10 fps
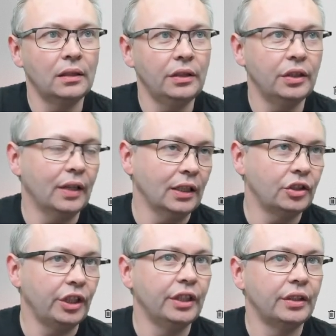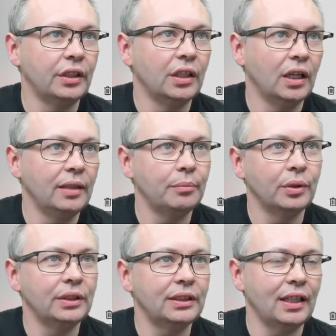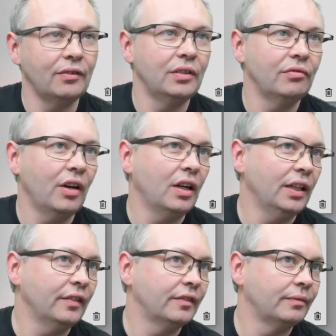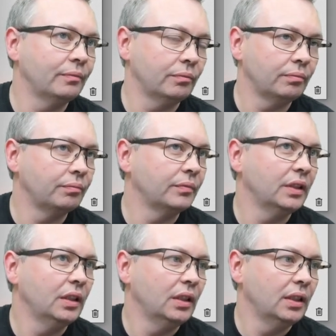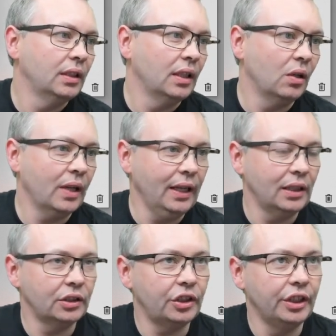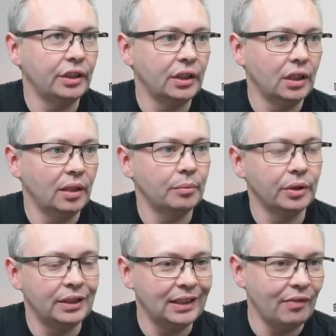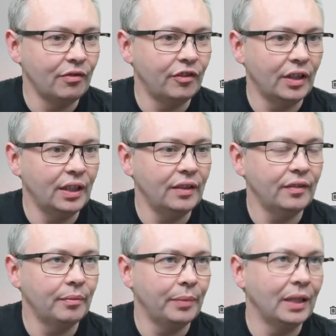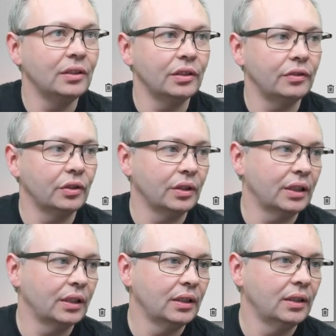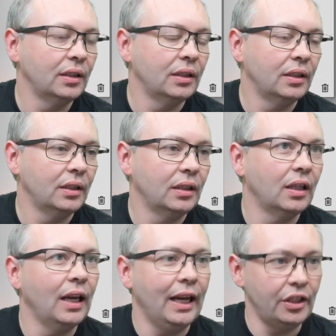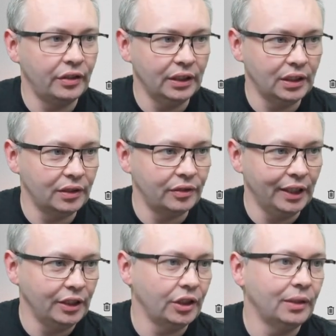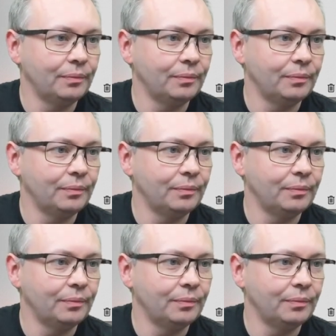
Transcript: you get 309.75. Okay, that's 309.75 pounds of torque entering the differential,